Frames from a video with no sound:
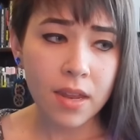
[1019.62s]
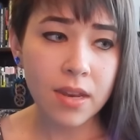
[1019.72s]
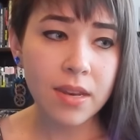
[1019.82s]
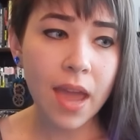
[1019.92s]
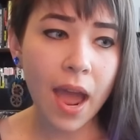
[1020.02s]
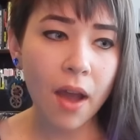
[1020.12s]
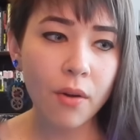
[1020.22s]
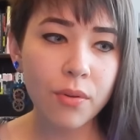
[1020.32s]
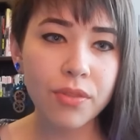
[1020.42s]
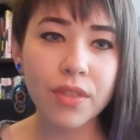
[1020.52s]

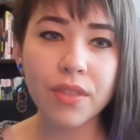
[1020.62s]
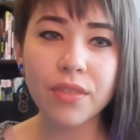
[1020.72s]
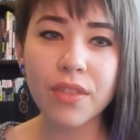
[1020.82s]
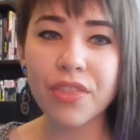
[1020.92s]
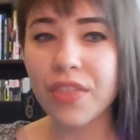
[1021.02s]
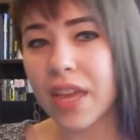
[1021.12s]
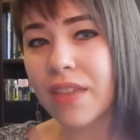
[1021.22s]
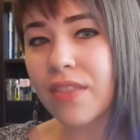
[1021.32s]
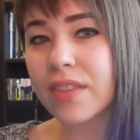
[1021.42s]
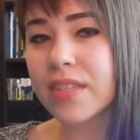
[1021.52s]
the
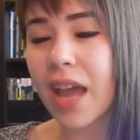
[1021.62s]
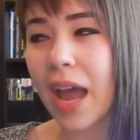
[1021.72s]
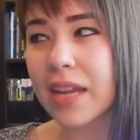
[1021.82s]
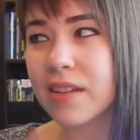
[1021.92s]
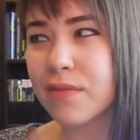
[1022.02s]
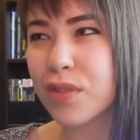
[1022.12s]
thing that's kind of